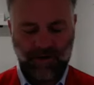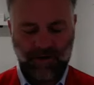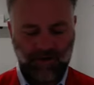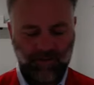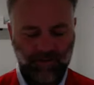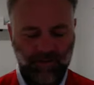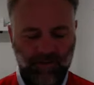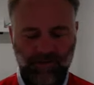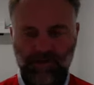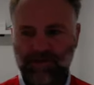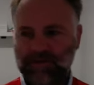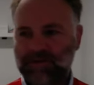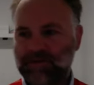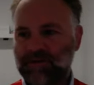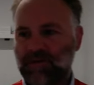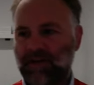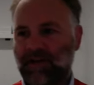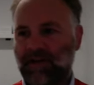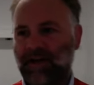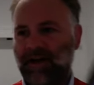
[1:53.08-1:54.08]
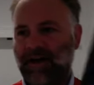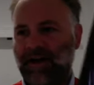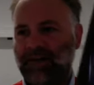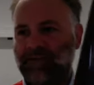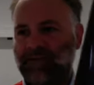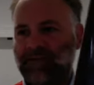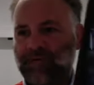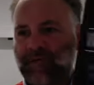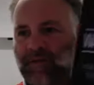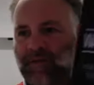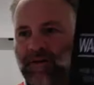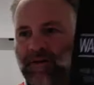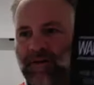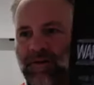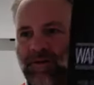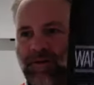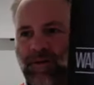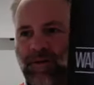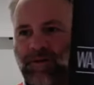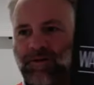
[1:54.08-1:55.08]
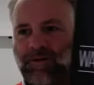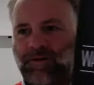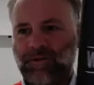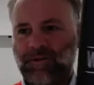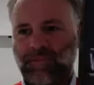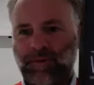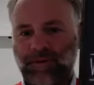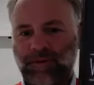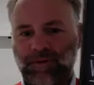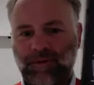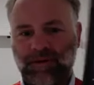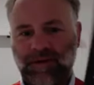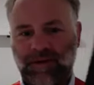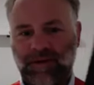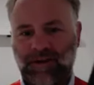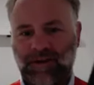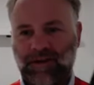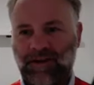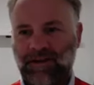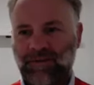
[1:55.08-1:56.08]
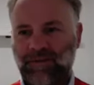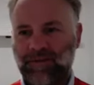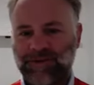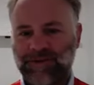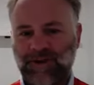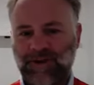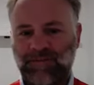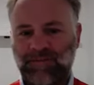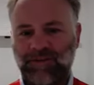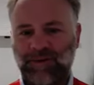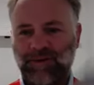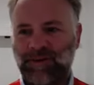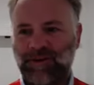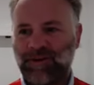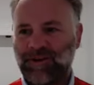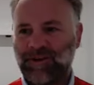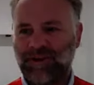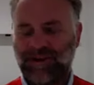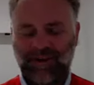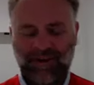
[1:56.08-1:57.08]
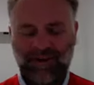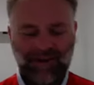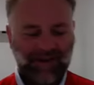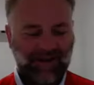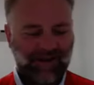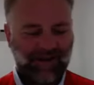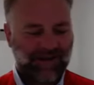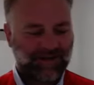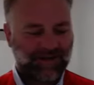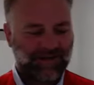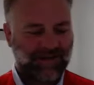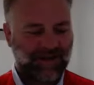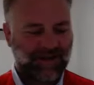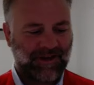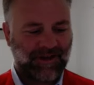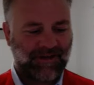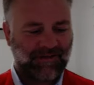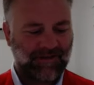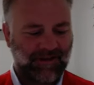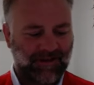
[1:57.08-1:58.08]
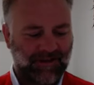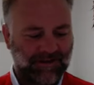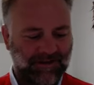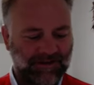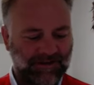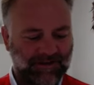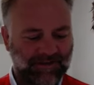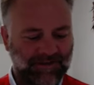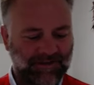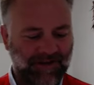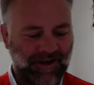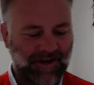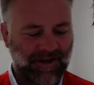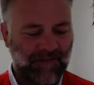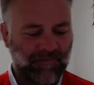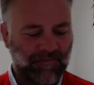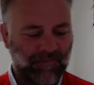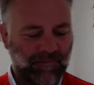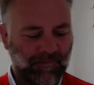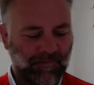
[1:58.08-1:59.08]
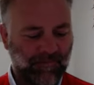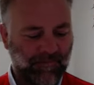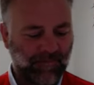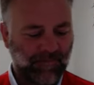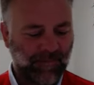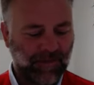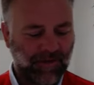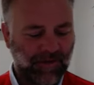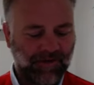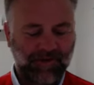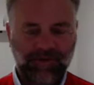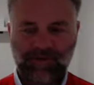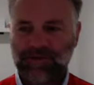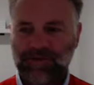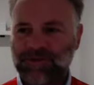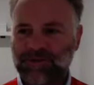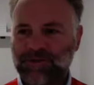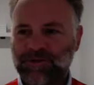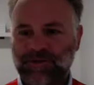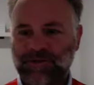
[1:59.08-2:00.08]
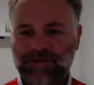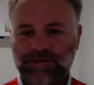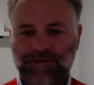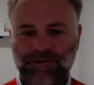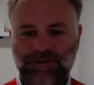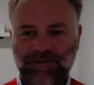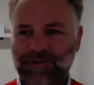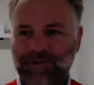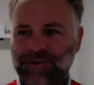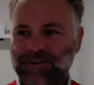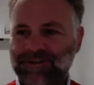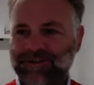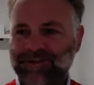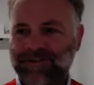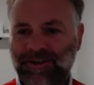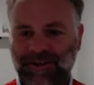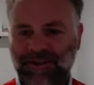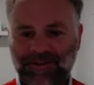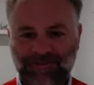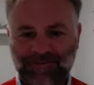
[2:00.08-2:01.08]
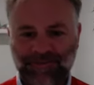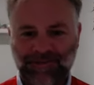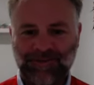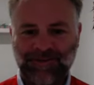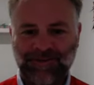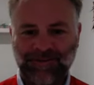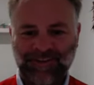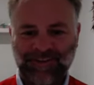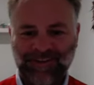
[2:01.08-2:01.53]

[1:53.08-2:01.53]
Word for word: I'll be honest, I have the Warrior book here, which I bought last year, and it's um, nothing short of fucking insightful.